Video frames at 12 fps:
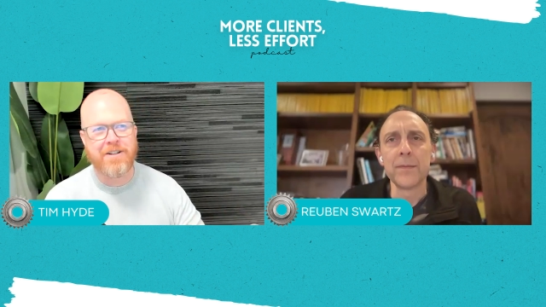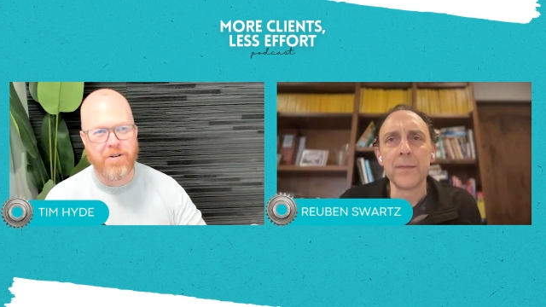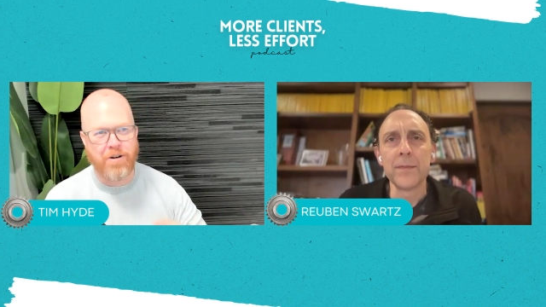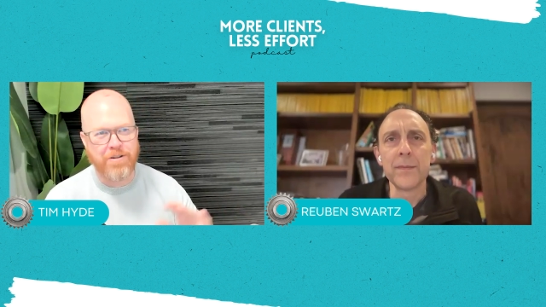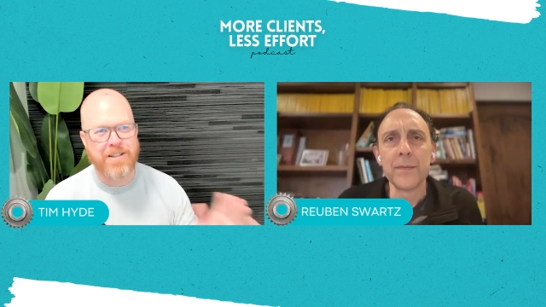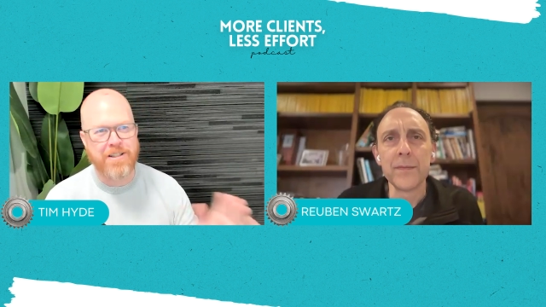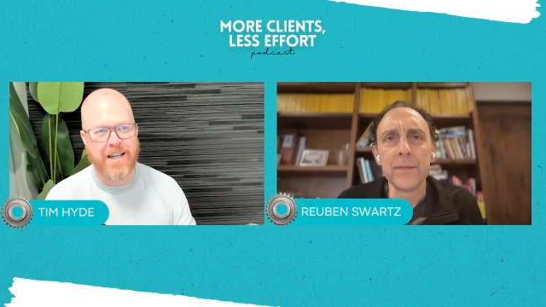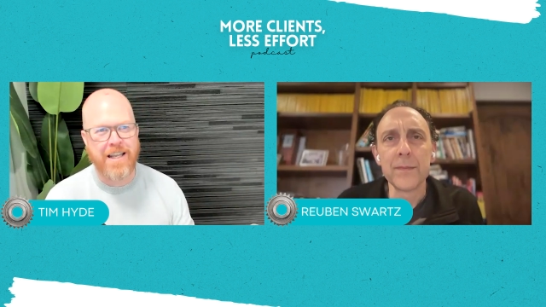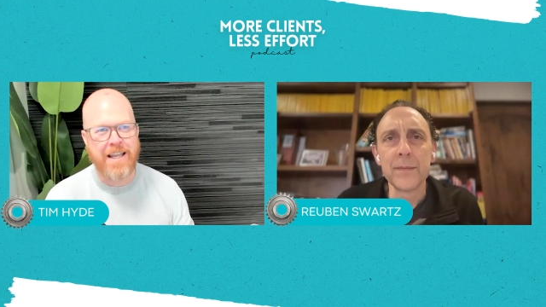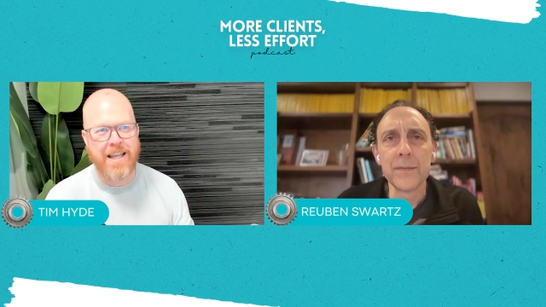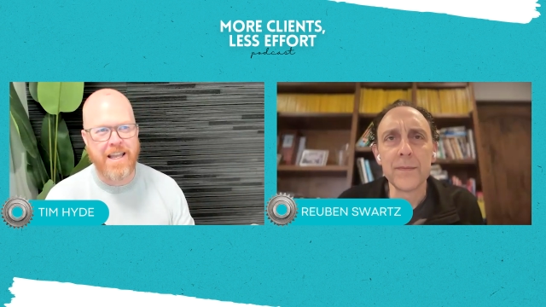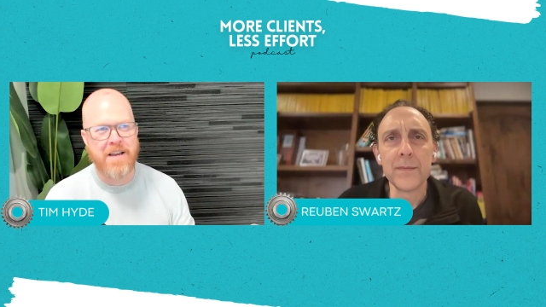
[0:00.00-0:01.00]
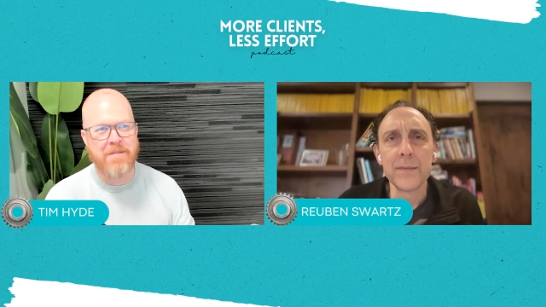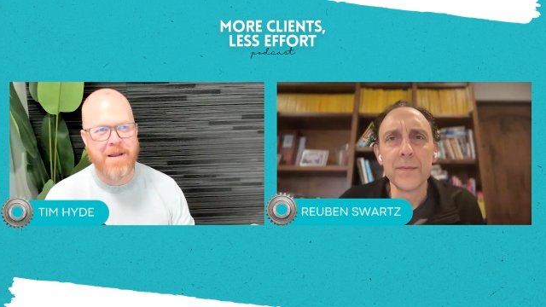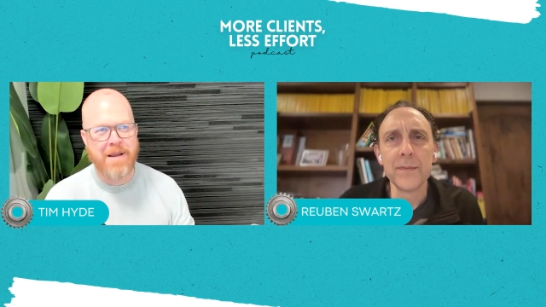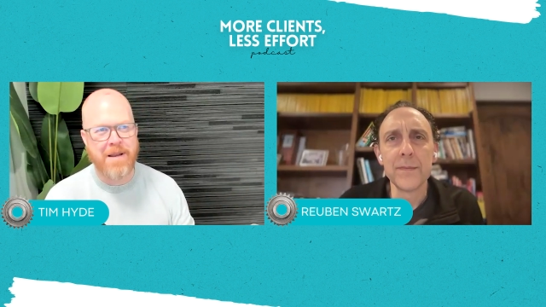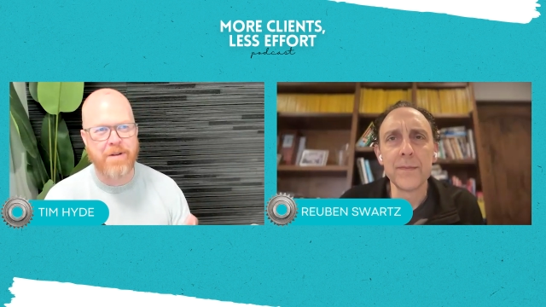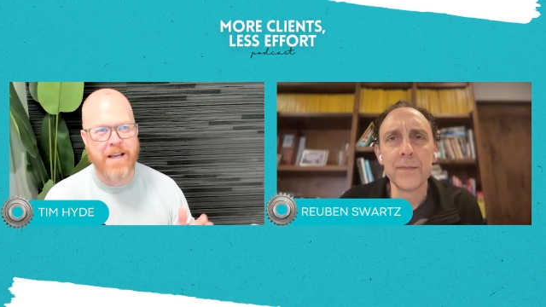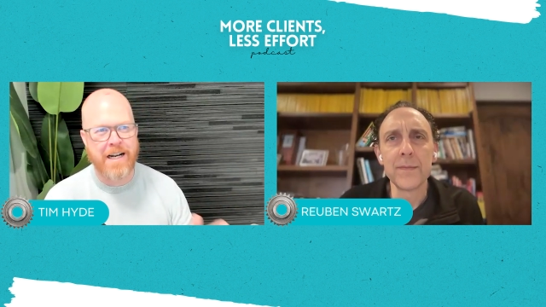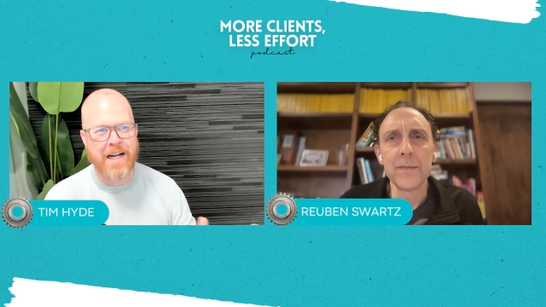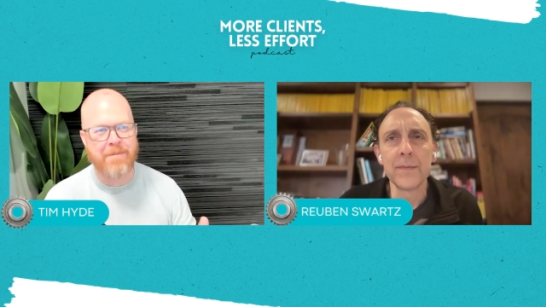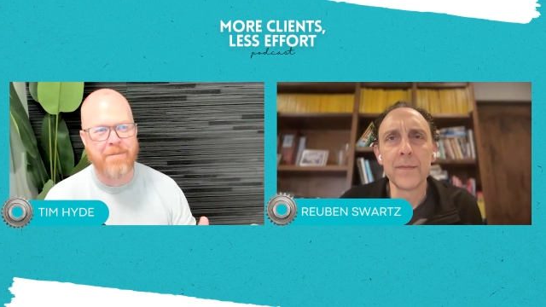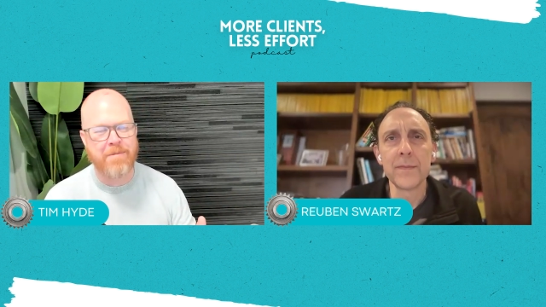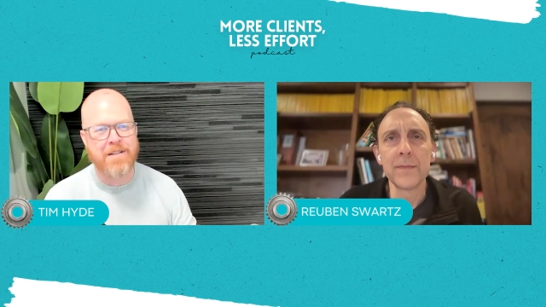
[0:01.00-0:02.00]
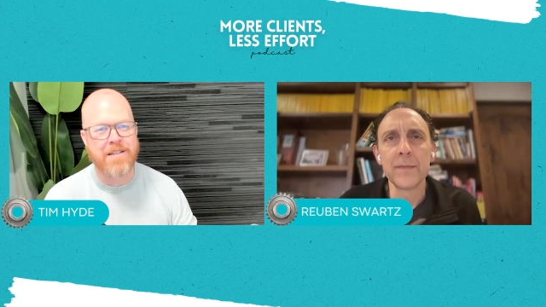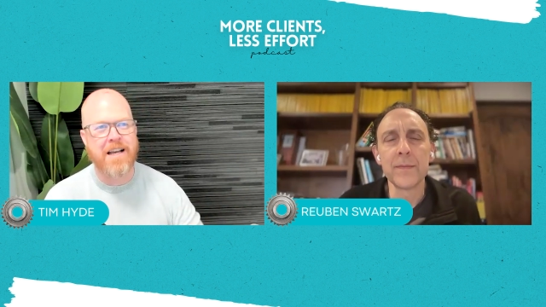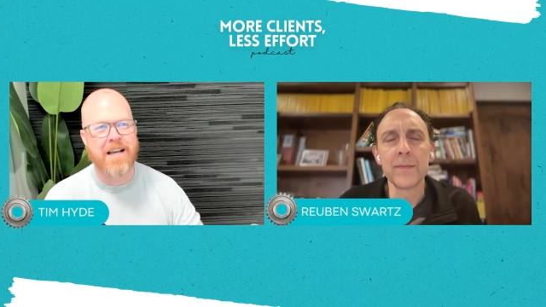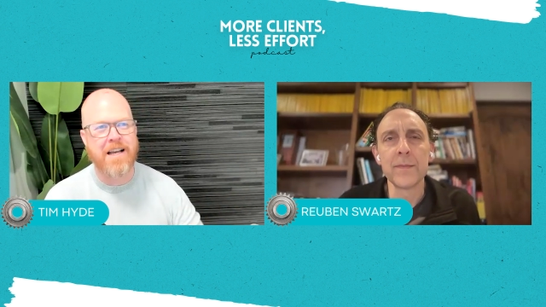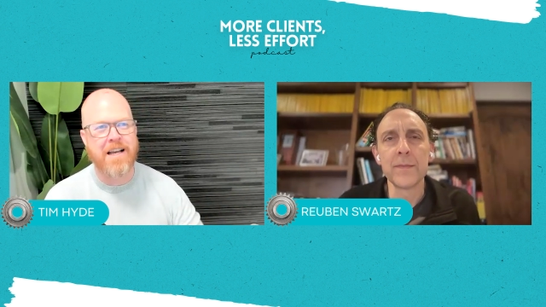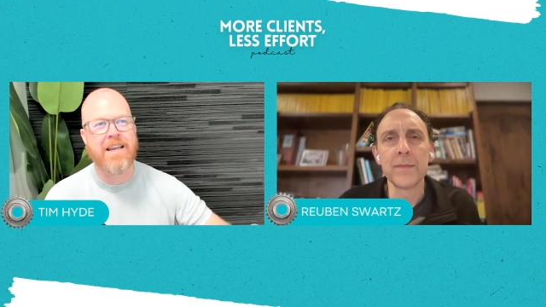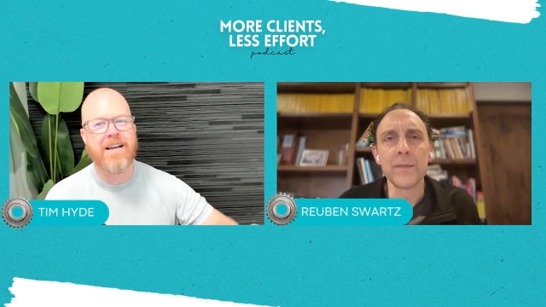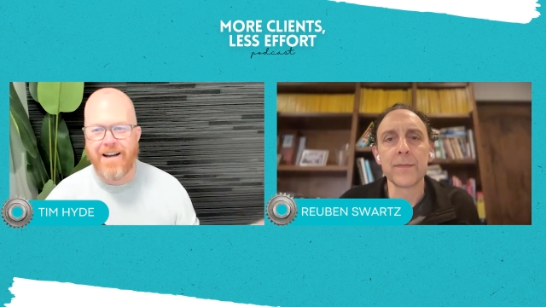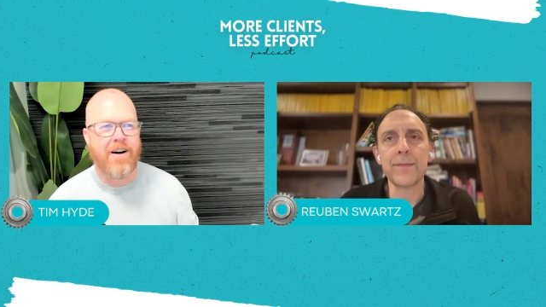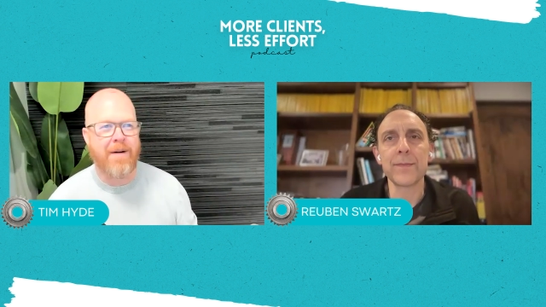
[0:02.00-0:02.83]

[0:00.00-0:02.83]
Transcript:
Speaker 1: constantly hear people get up and say,